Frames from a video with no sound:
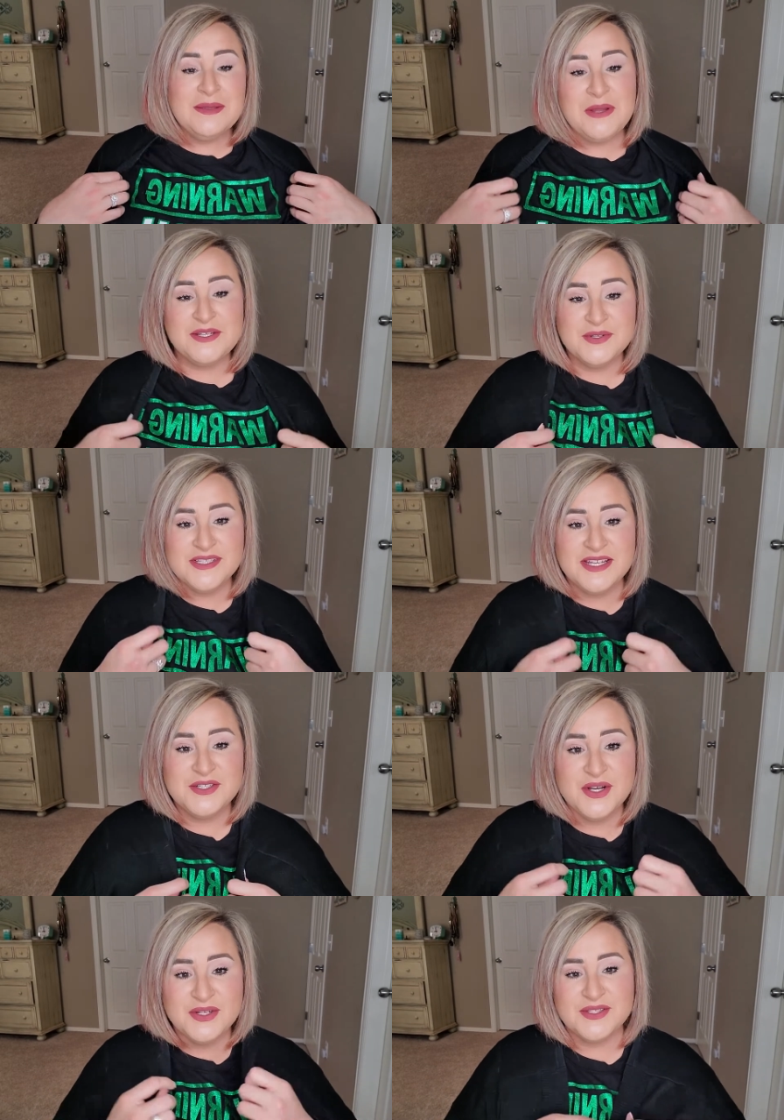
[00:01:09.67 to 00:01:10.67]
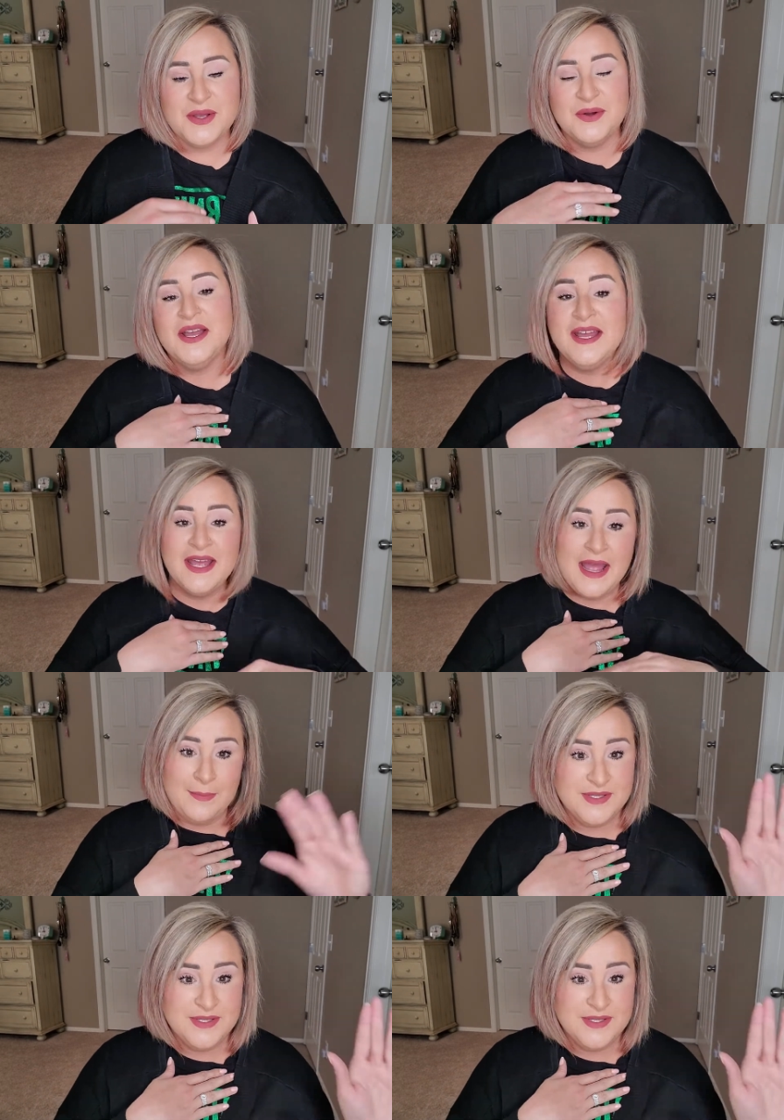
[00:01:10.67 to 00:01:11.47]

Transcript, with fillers: Patrick's Day shirt. So happy